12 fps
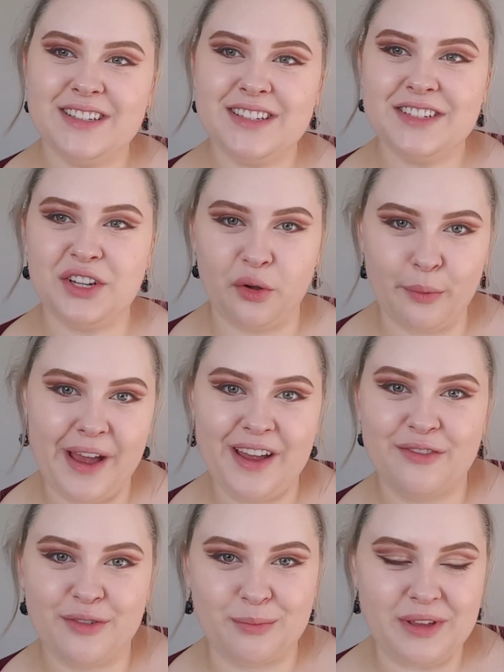still
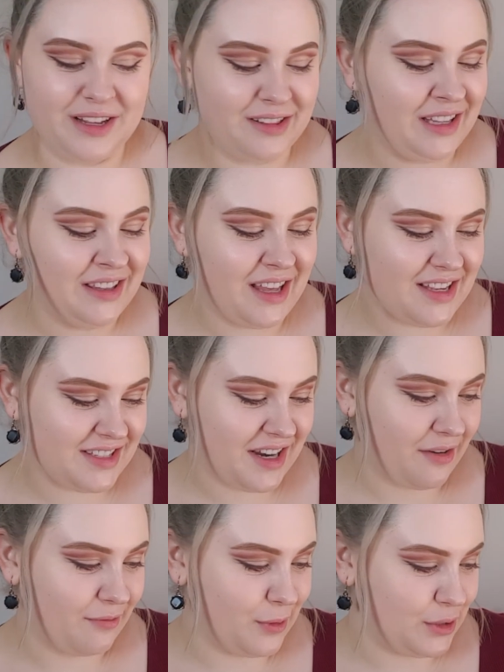wet from being cleaned last night,
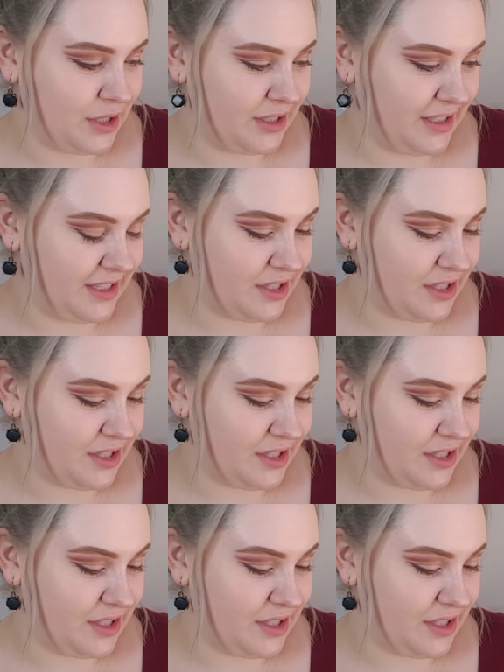unfortunately,